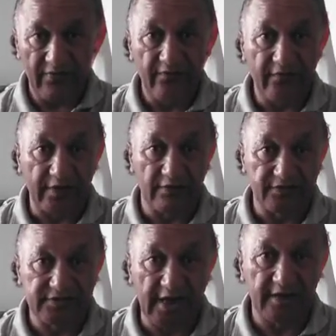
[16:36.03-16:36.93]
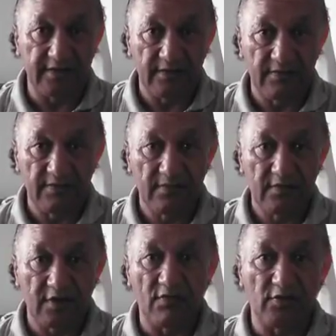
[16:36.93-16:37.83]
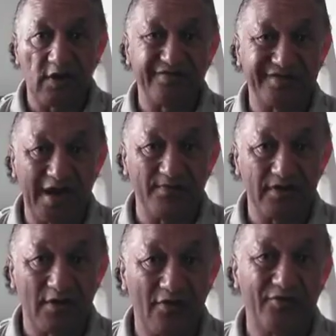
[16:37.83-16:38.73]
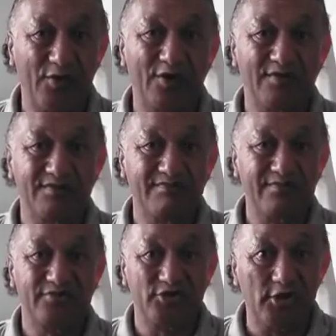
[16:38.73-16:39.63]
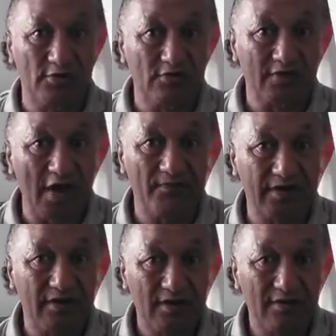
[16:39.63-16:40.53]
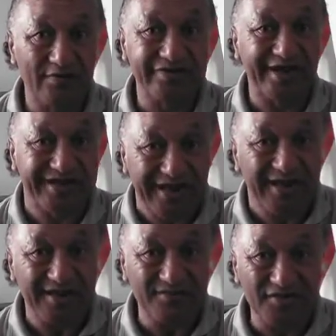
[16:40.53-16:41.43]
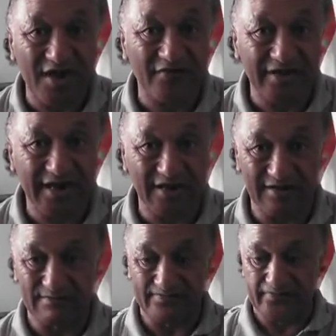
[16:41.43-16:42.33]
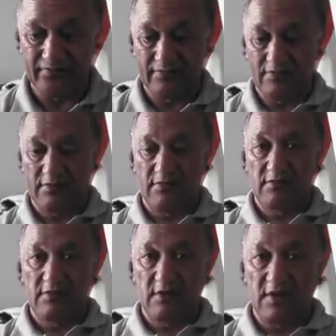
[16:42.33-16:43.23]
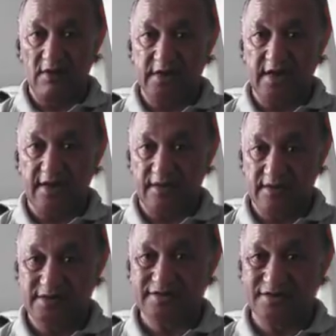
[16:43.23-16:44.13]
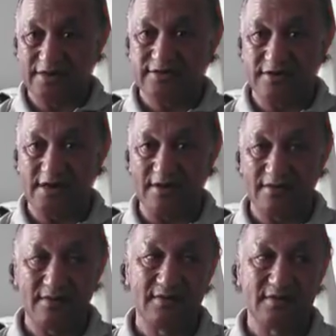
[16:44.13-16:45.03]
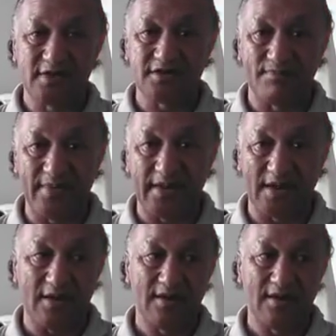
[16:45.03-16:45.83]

Federal State Commonwealth Government of the World. Dual government with the King himself in England. Okay, just to let you know, there's a bigger